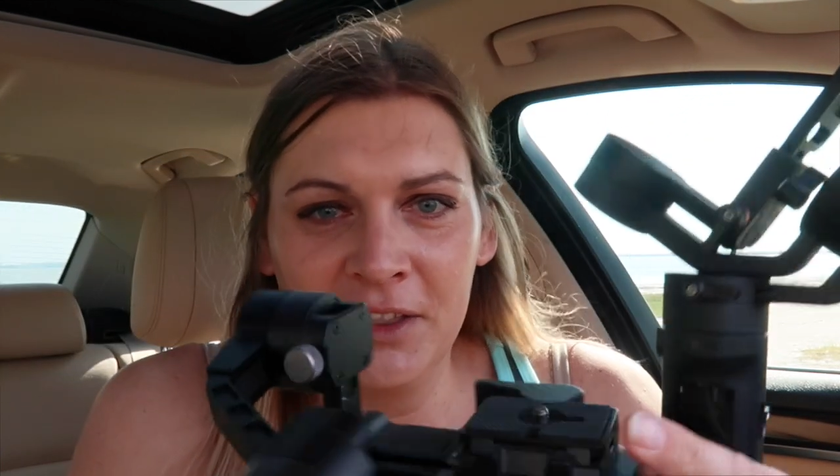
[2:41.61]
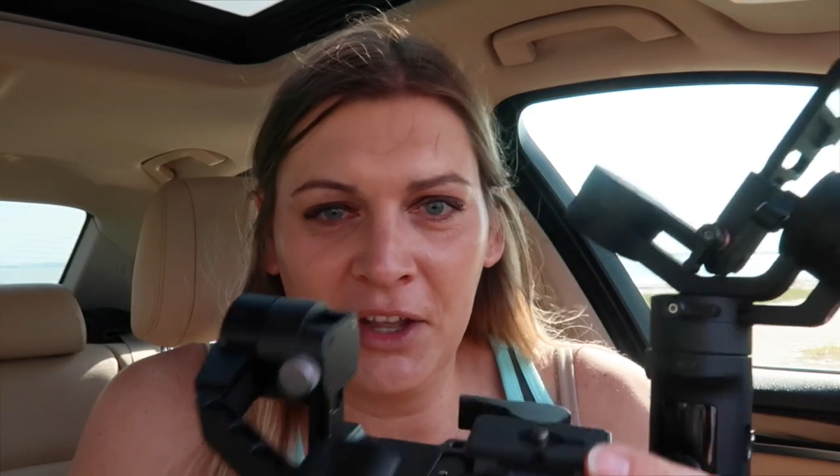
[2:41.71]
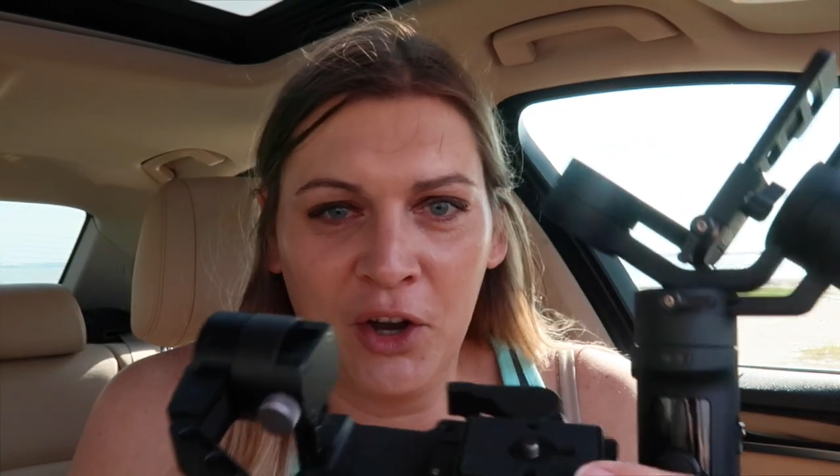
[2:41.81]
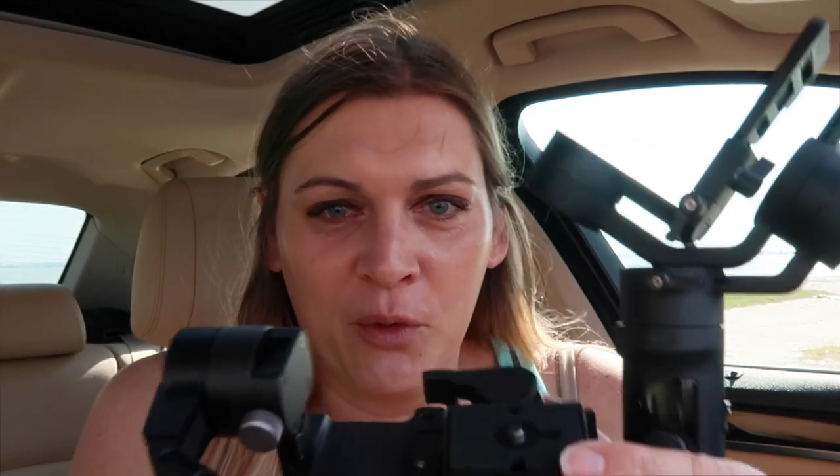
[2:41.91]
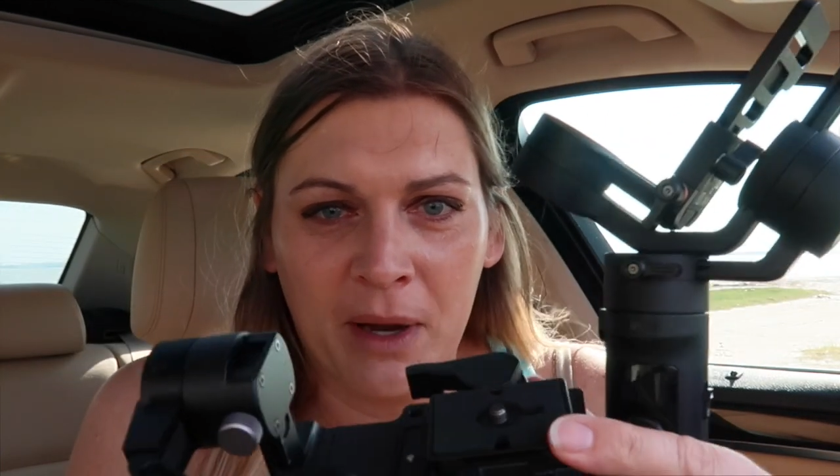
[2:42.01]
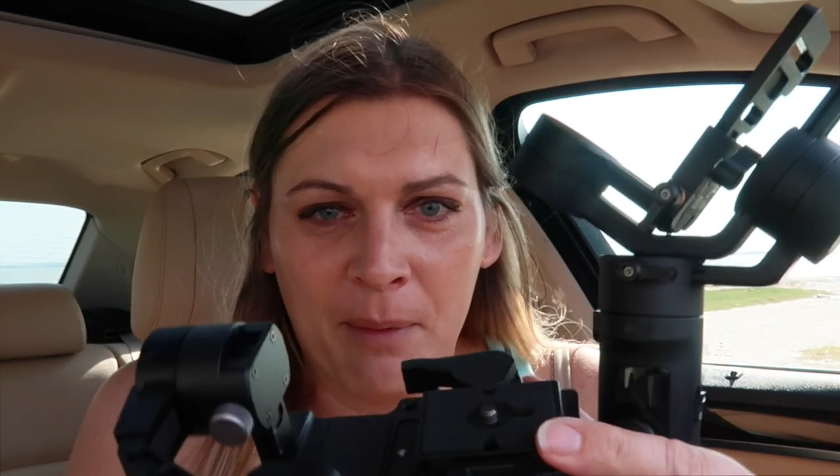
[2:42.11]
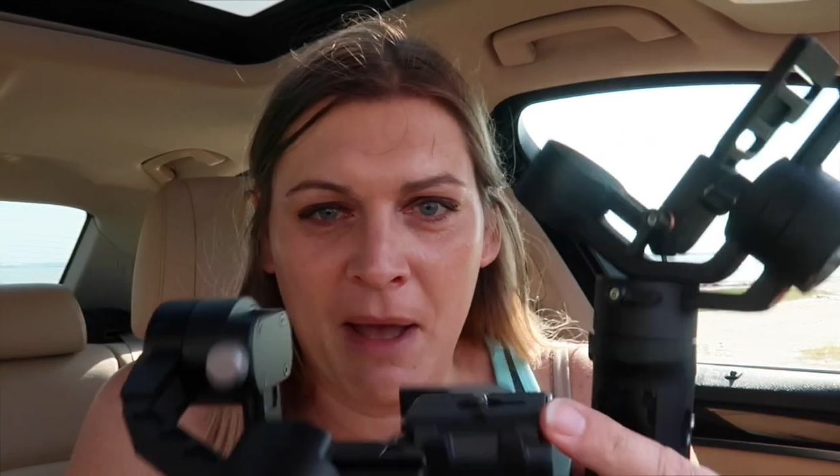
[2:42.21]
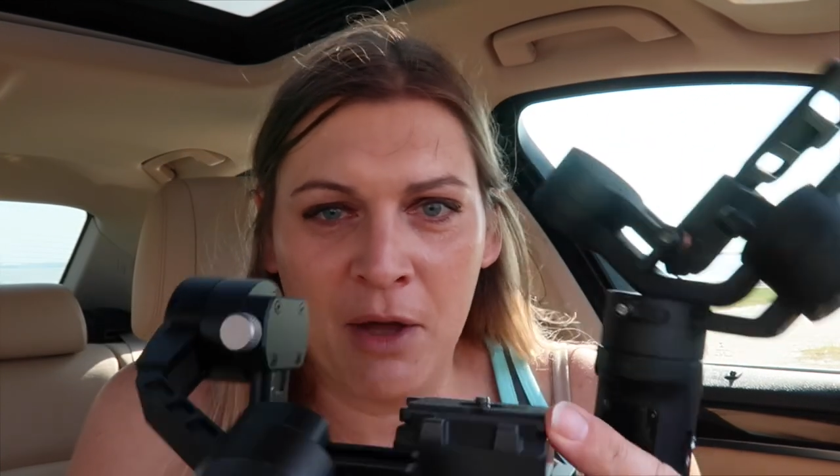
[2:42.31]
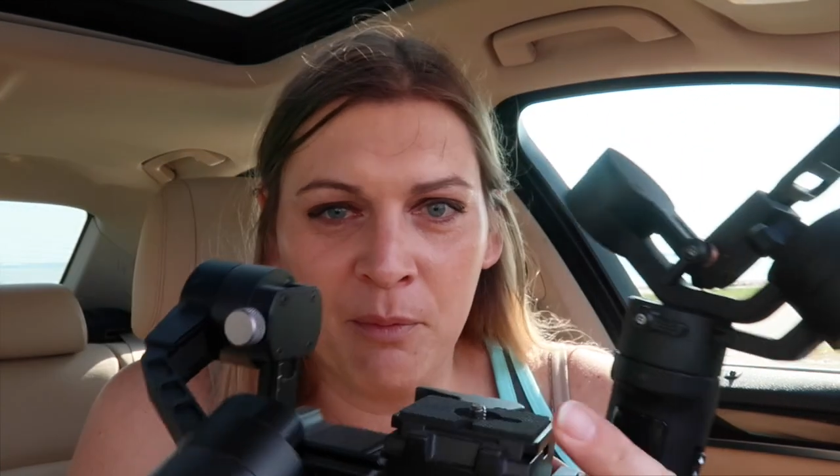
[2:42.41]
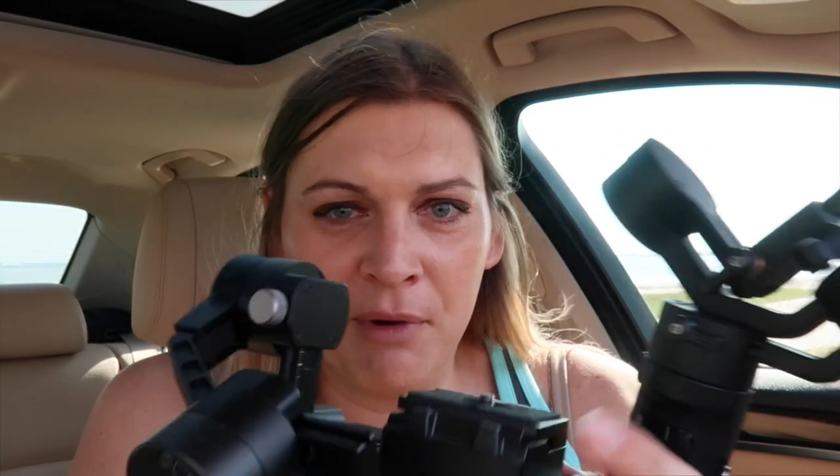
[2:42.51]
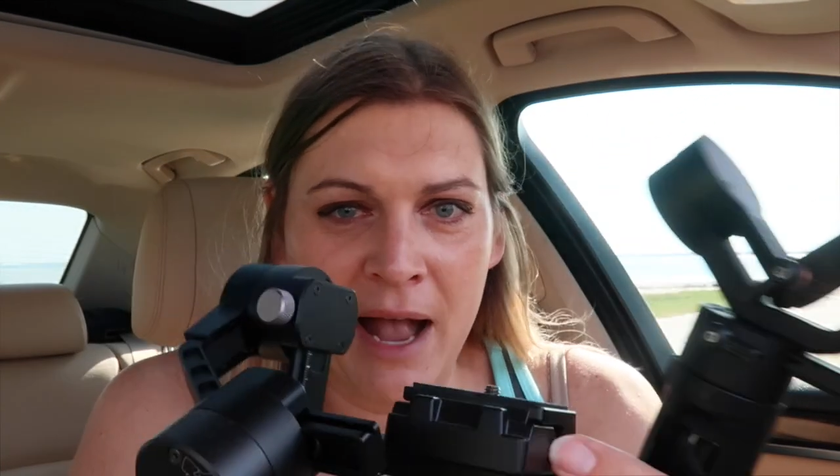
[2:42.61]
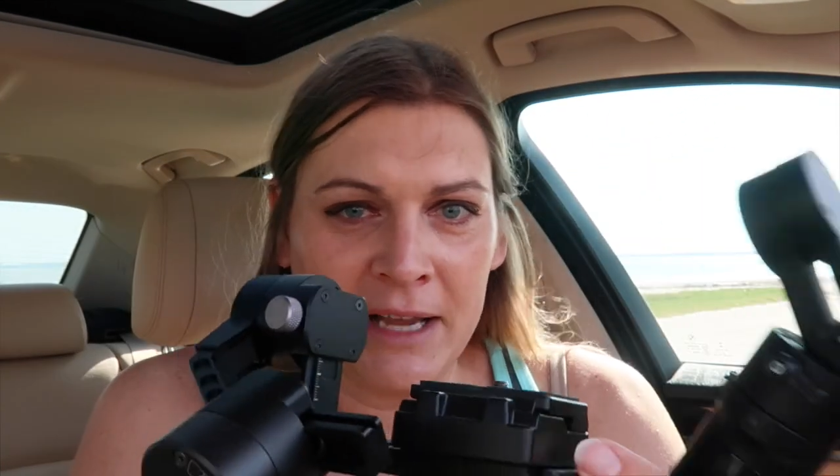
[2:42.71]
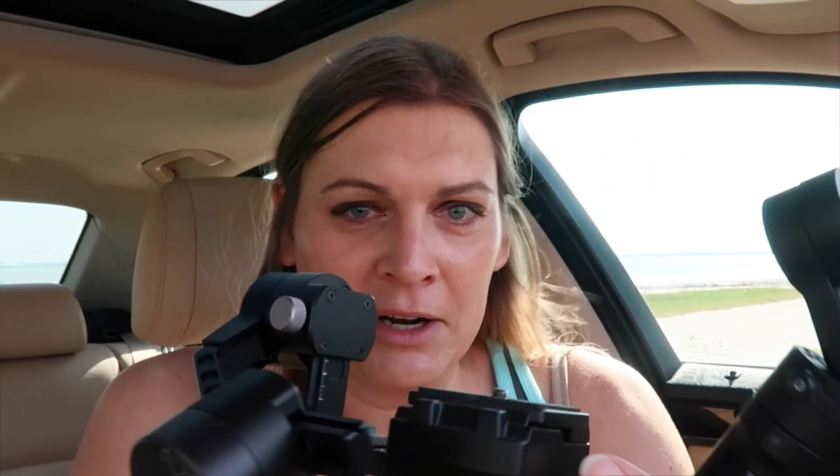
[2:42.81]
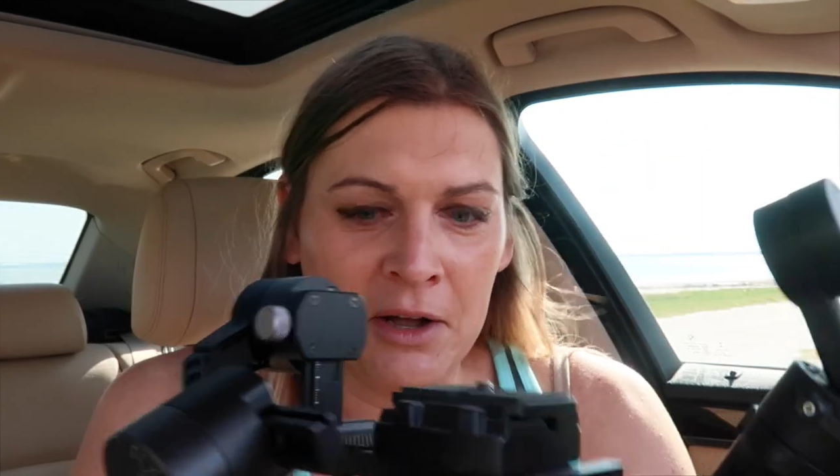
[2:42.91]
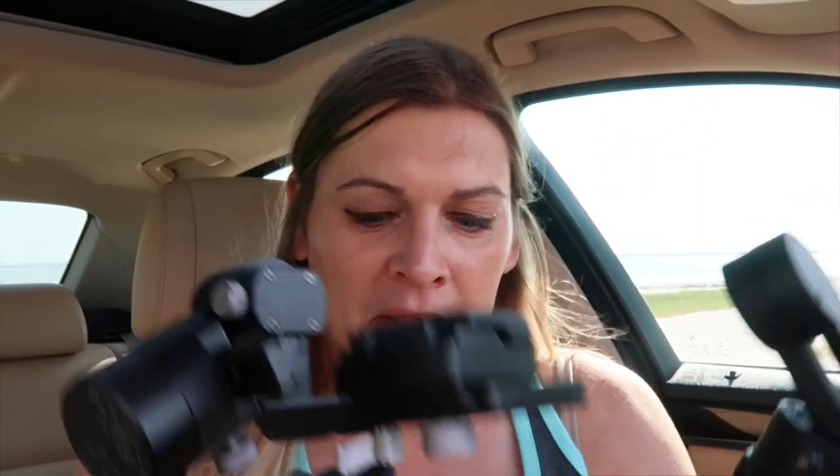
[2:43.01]
that quick mount
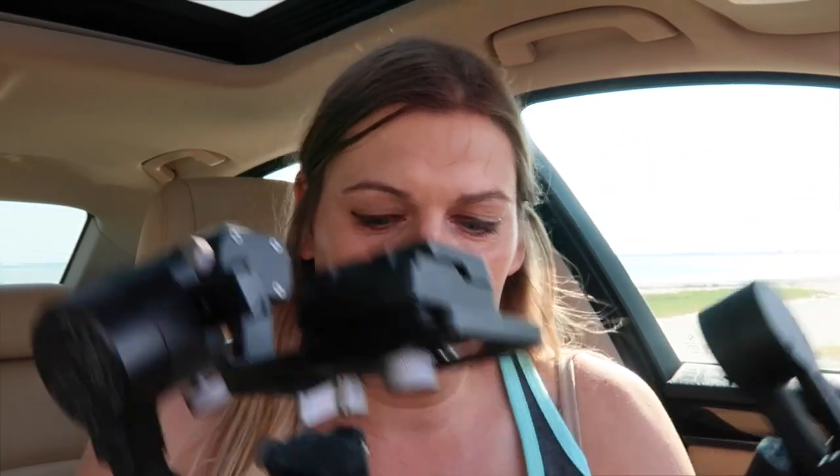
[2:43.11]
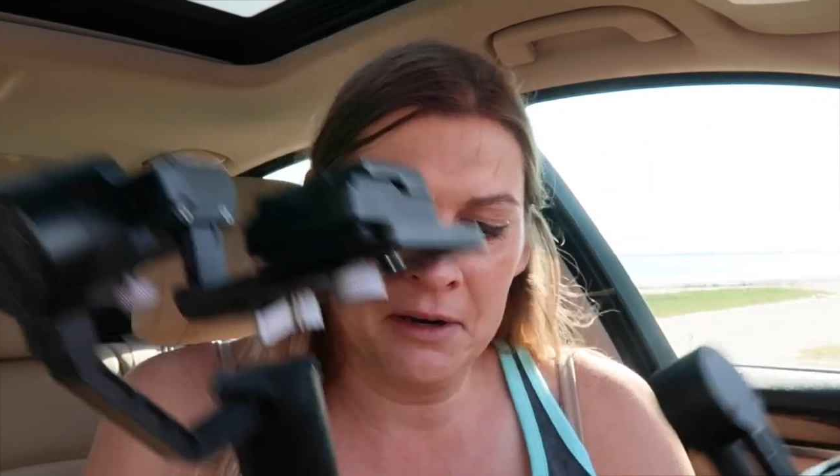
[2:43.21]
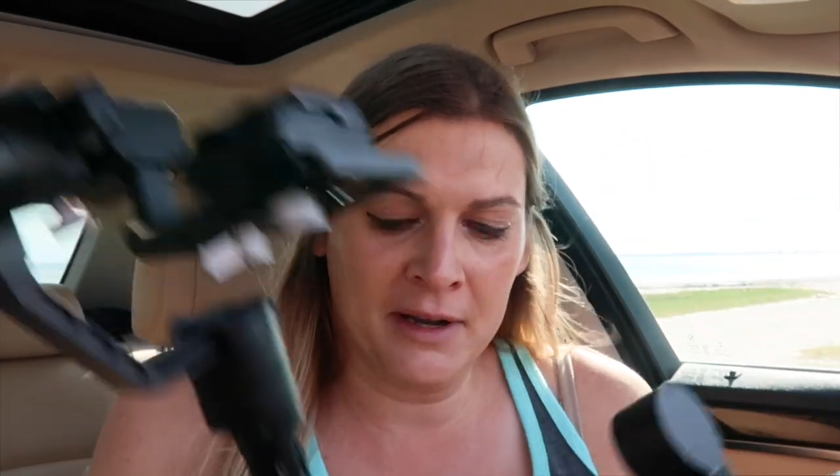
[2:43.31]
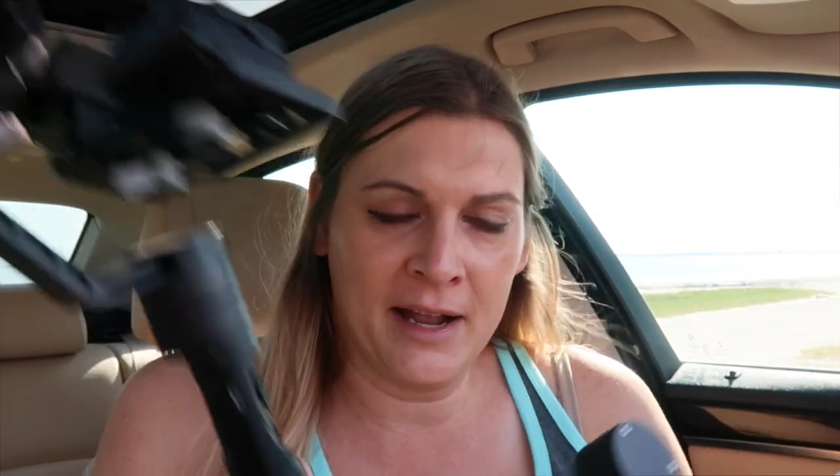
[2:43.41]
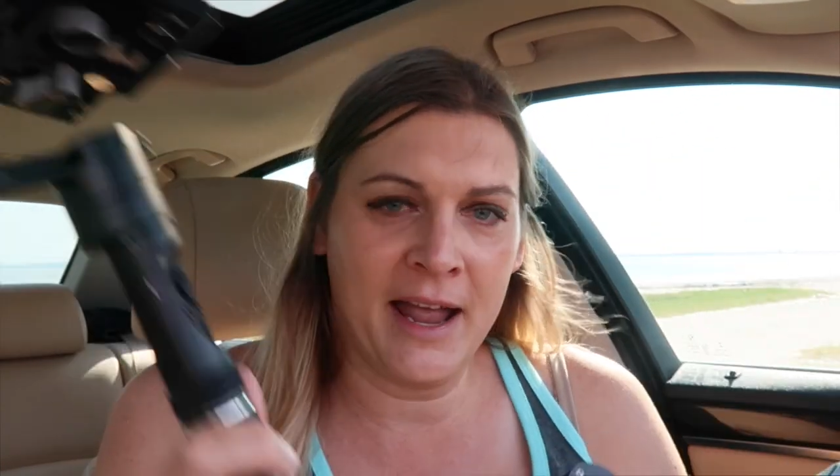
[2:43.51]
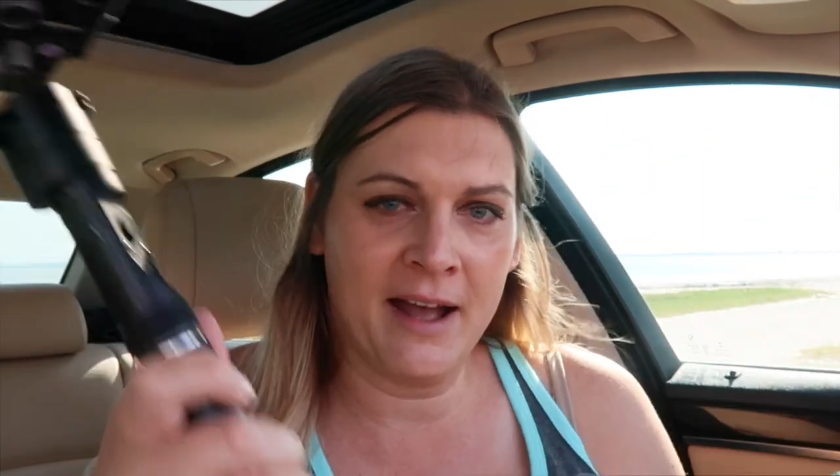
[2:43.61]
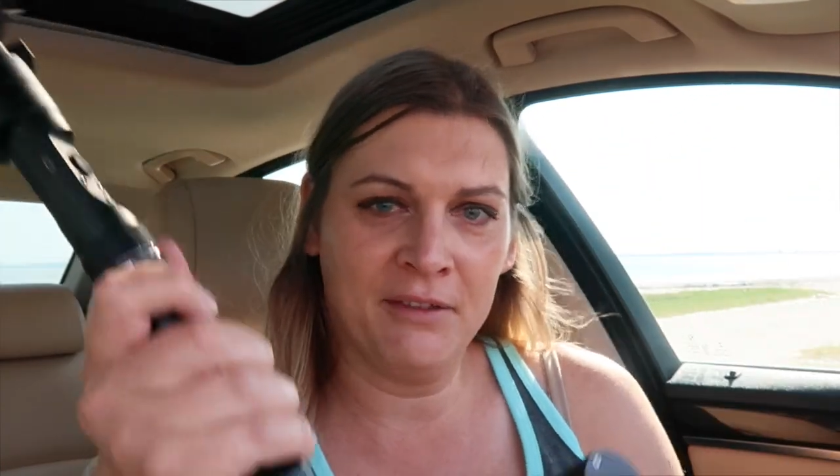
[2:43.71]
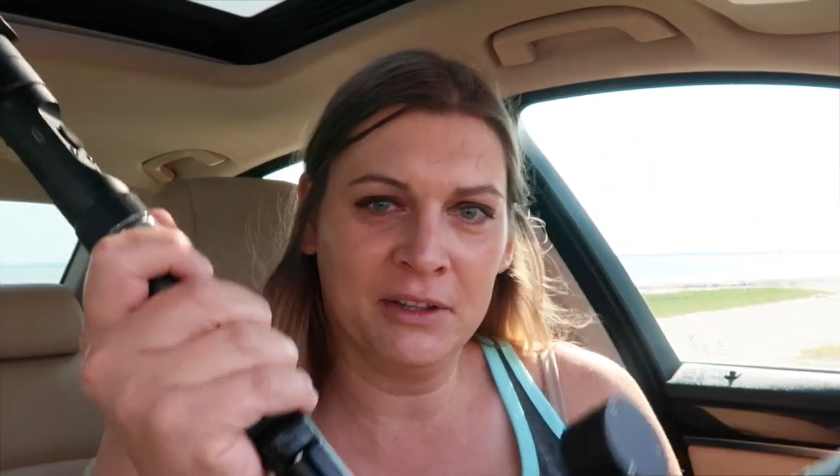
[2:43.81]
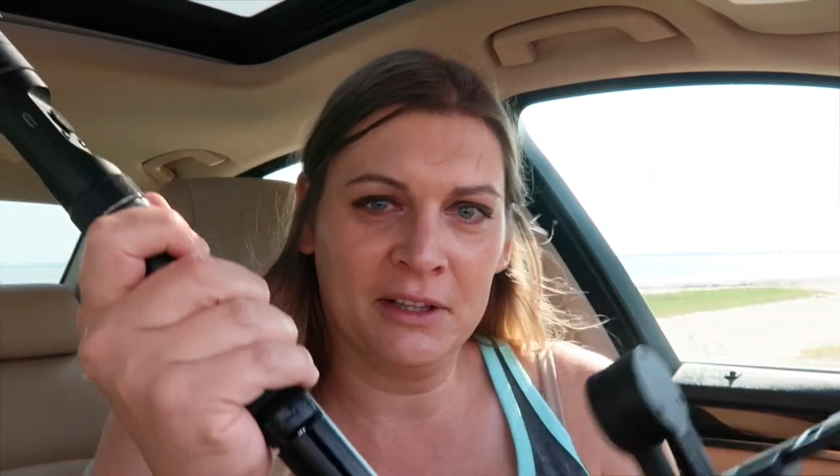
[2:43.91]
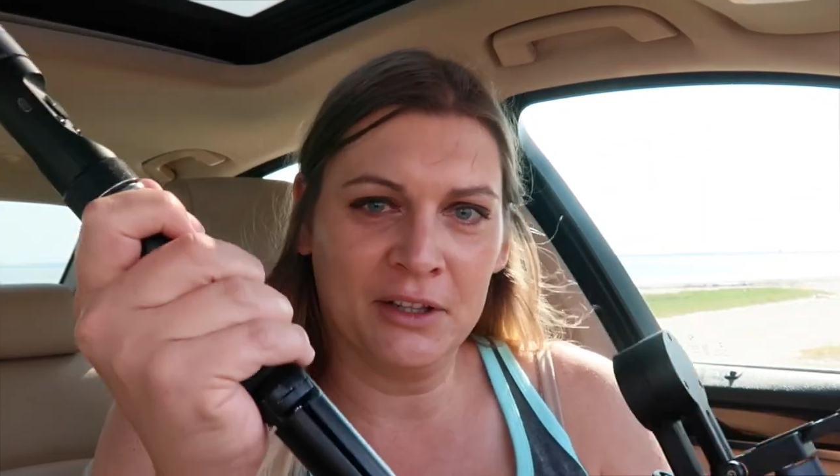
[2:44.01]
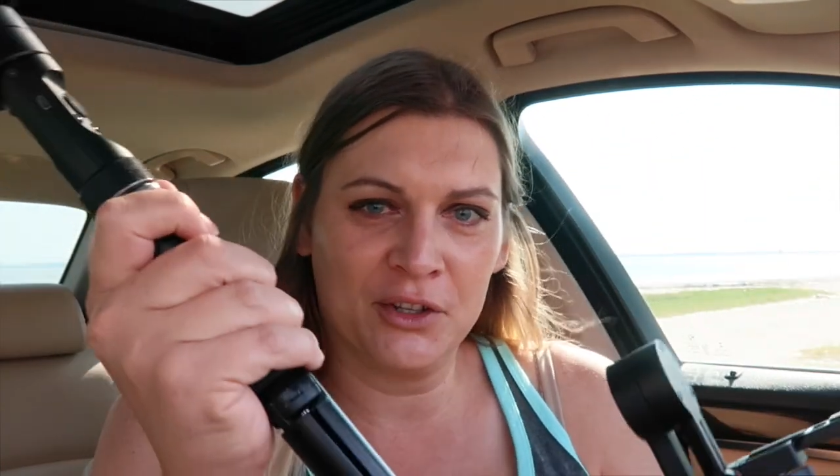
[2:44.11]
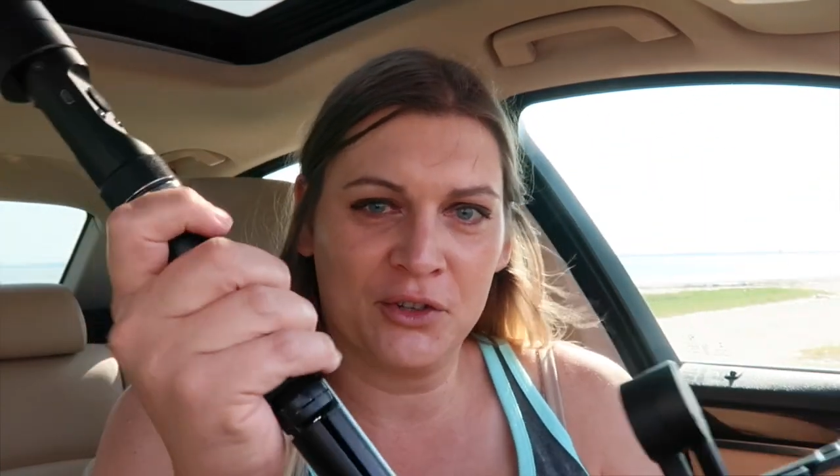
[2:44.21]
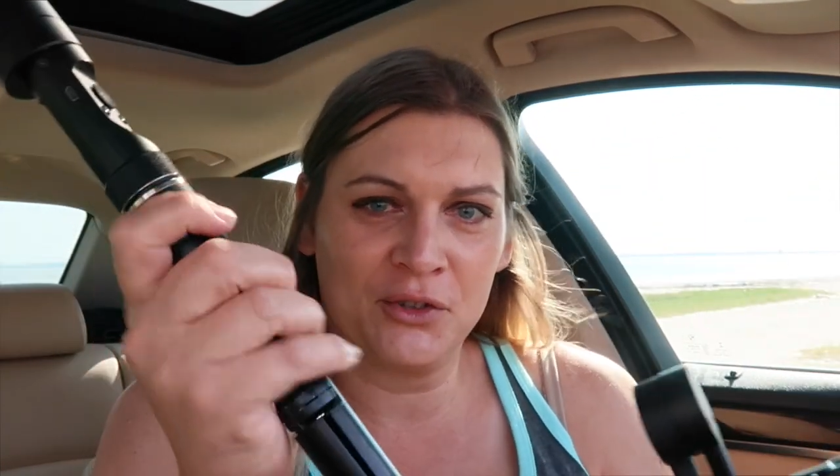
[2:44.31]
bracket on there, and I have a little